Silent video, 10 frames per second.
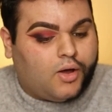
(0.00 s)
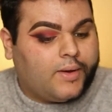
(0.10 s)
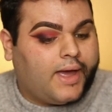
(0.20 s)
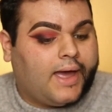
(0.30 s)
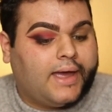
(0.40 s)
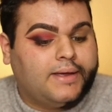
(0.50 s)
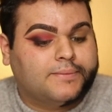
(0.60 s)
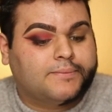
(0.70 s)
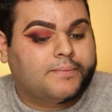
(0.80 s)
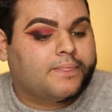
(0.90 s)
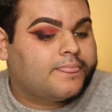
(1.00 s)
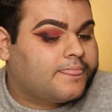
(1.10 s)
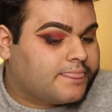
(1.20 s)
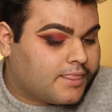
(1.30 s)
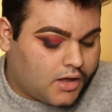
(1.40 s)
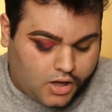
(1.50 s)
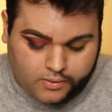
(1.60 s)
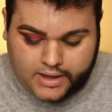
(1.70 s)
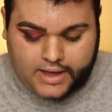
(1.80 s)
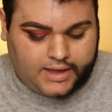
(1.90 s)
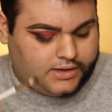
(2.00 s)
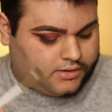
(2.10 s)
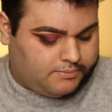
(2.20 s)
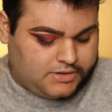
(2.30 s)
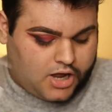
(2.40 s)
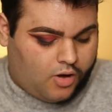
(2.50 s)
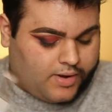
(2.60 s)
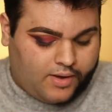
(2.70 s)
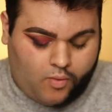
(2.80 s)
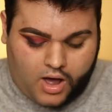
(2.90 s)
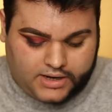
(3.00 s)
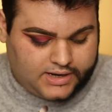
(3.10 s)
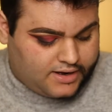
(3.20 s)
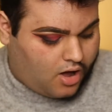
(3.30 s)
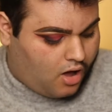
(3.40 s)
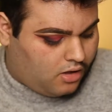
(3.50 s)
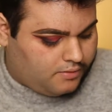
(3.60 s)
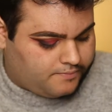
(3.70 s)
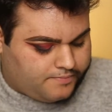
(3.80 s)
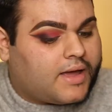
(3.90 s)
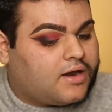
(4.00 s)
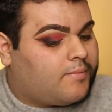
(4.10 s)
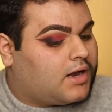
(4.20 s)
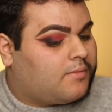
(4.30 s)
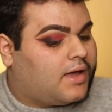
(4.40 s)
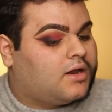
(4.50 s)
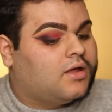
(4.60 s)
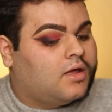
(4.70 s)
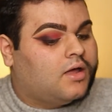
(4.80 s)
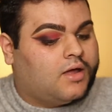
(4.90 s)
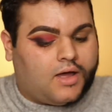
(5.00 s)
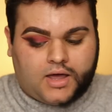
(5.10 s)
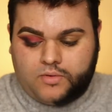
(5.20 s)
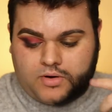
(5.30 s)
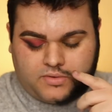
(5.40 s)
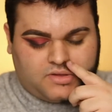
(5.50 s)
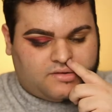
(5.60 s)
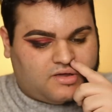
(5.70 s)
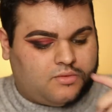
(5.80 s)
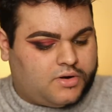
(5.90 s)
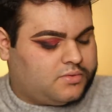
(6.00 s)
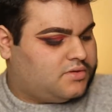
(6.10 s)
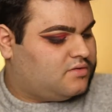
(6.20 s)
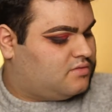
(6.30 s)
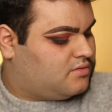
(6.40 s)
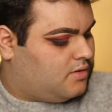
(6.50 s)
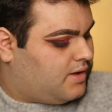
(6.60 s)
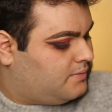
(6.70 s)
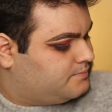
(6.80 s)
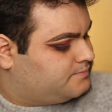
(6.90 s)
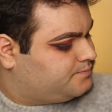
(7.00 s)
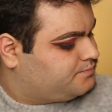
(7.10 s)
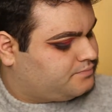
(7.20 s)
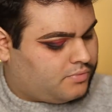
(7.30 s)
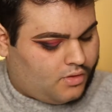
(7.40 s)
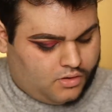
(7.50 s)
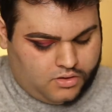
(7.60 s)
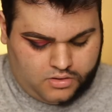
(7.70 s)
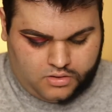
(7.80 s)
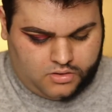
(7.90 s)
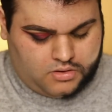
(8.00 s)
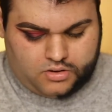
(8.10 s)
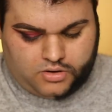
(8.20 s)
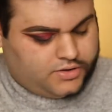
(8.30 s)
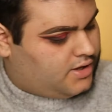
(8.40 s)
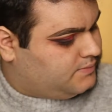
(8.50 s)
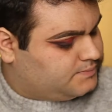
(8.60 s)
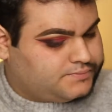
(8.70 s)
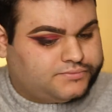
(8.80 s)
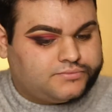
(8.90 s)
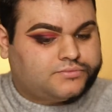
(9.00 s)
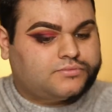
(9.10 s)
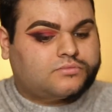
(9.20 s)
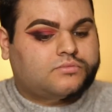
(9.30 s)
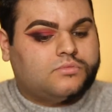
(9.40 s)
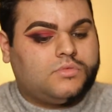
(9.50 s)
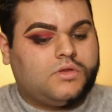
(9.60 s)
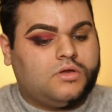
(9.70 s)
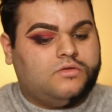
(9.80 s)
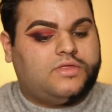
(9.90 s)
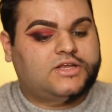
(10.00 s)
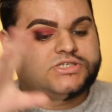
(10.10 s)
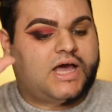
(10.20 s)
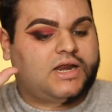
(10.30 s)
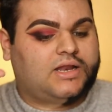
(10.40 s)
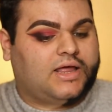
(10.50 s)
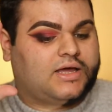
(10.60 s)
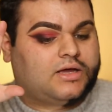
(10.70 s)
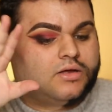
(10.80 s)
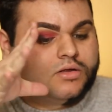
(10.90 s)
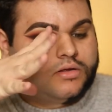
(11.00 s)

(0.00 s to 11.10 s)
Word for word: Okay. Okay. I'm not what I wanted at all. Not bad, not bad, not bad. I can work with this. I can work with this. Okay. Hold on. So that just added, like,